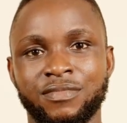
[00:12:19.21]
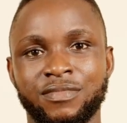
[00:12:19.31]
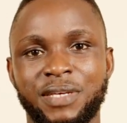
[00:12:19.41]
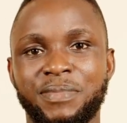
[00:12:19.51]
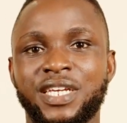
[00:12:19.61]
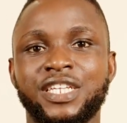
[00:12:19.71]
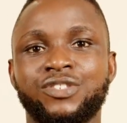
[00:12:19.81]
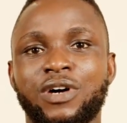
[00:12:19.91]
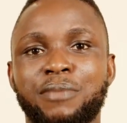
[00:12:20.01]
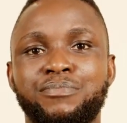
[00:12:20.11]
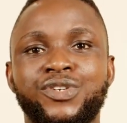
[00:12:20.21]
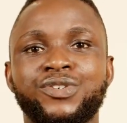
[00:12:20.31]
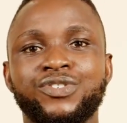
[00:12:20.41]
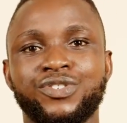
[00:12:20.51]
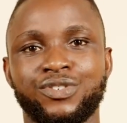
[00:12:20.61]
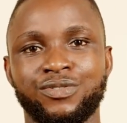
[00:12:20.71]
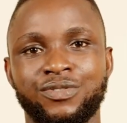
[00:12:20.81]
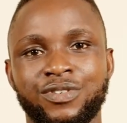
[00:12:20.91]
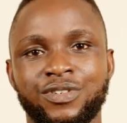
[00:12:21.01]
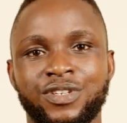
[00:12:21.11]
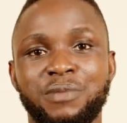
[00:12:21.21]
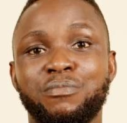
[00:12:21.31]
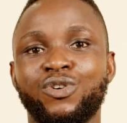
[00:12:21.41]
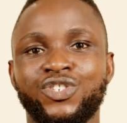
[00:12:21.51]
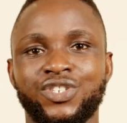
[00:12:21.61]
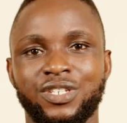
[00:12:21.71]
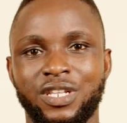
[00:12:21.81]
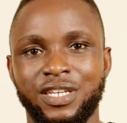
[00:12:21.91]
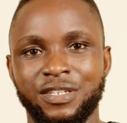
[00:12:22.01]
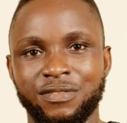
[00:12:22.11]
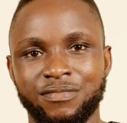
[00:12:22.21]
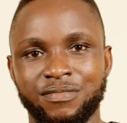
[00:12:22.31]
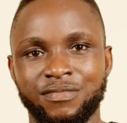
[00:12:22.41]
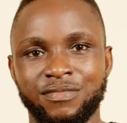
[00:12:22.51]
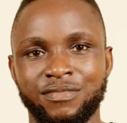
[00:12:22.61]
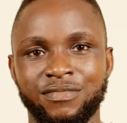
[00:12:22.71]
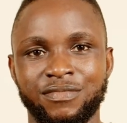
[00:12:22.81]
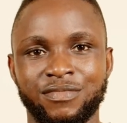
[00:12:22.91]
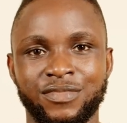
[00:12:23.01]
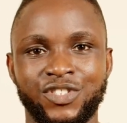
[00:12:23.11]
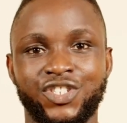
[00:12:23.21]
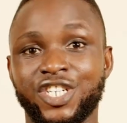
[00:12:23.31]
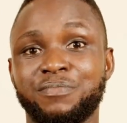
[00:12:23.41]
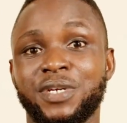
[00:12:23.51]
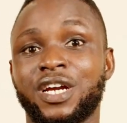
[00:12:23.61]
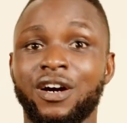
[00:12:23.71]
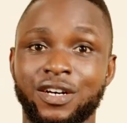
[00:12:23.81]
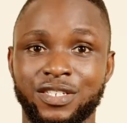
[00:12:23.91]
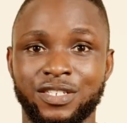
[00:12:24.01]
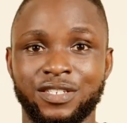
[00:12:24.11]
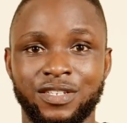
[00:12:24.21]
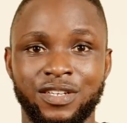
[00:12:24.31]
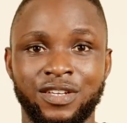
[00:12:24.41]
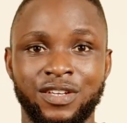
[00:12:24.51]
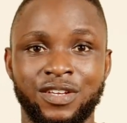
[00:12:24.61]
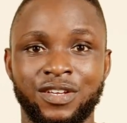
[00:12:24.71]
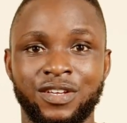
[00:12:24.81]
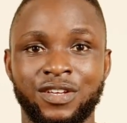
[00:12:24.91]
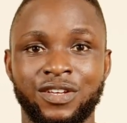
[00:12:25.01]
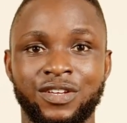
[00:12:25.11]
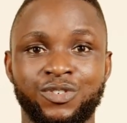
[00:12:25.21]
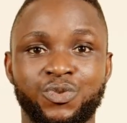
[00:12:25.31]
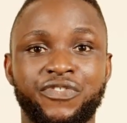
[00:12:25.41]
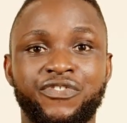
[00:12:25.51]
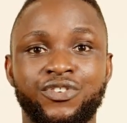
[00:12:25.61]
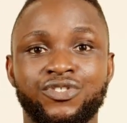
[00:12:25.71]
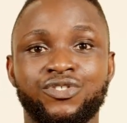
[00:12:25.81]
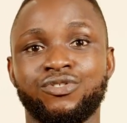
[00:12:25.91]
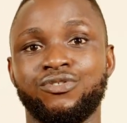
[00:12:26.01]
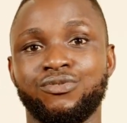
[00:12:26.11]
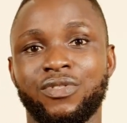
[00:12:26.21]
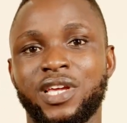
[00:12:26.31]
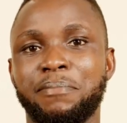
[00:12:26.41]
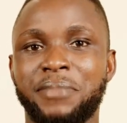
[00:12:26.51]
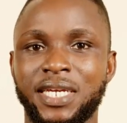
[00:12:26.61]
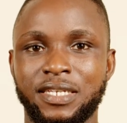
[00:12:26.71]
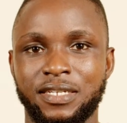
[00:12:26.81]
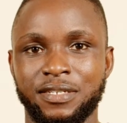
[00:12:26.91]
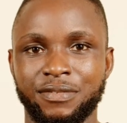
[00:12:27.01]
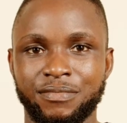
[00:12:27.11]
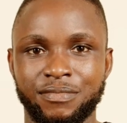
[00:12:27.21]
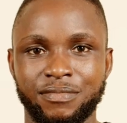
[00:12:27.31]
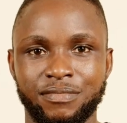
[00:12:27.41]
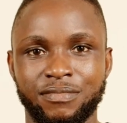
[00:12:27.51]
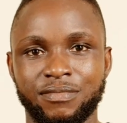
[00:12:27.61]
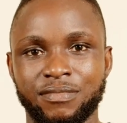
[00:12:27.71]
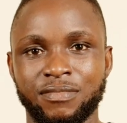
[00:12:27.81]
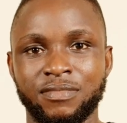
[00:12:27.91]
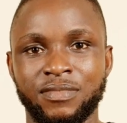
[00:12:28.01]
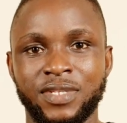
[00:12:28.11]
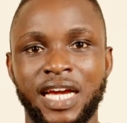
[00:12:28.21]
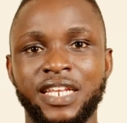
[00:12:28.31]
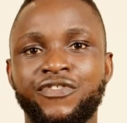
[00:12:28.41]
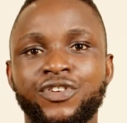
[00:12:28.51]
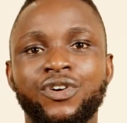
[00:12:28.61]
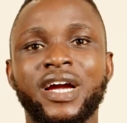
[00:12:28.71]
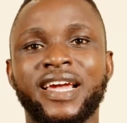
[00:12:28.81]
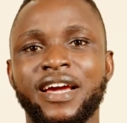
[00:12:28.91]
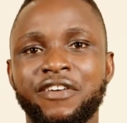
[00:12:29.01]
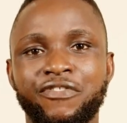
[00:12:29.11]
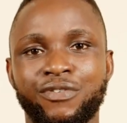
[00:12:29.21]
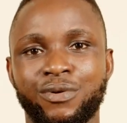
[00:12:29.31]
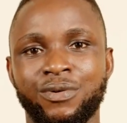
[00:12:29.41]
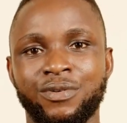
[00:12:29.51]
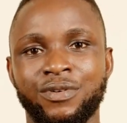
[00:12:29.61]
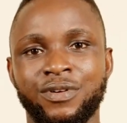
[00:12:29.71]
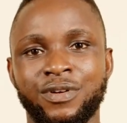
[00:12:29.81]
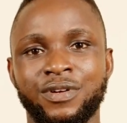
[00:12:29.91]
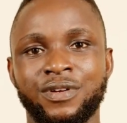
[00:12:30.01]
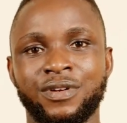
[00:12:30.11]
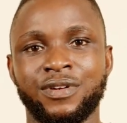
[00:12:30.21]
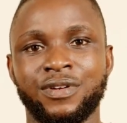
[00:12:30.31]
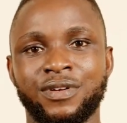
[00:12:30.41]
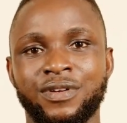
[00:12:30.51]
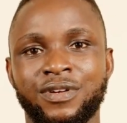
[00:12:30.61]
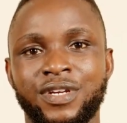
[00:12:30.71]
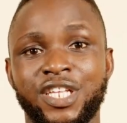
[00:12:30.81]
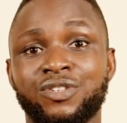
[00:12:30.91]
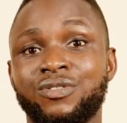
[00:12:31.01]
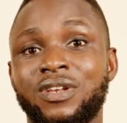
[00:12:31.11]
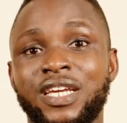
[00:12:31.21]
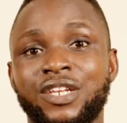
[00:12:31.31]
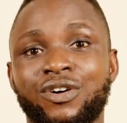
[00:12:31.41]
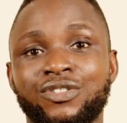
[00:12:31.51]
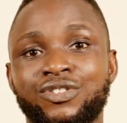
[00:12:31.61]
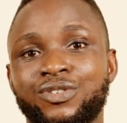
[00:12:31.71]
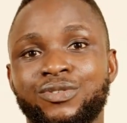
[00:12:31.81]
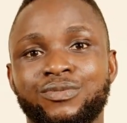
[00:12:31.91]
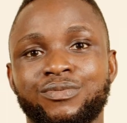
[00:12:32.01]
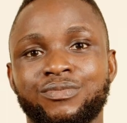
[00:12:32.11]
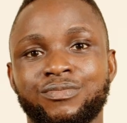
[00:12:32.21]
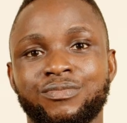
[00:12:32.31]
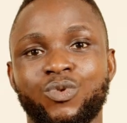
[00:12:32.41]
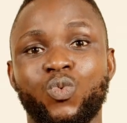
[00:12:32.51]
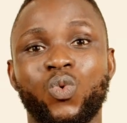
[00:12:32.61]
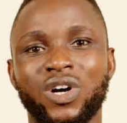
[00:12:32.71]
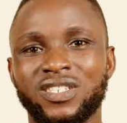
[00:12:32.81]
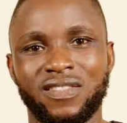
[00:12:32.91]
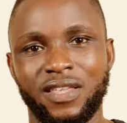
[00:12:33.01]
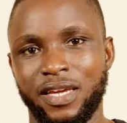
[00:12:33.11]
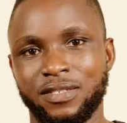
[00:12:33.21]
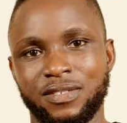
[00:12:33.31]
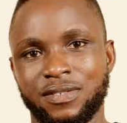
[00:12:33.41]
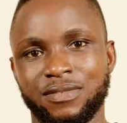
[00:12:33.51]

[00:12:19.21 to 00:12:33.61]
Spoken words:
They begin to abuse you emotionally just because you refuse to do their bidding. And if you're not careful, it could lead on to worse things.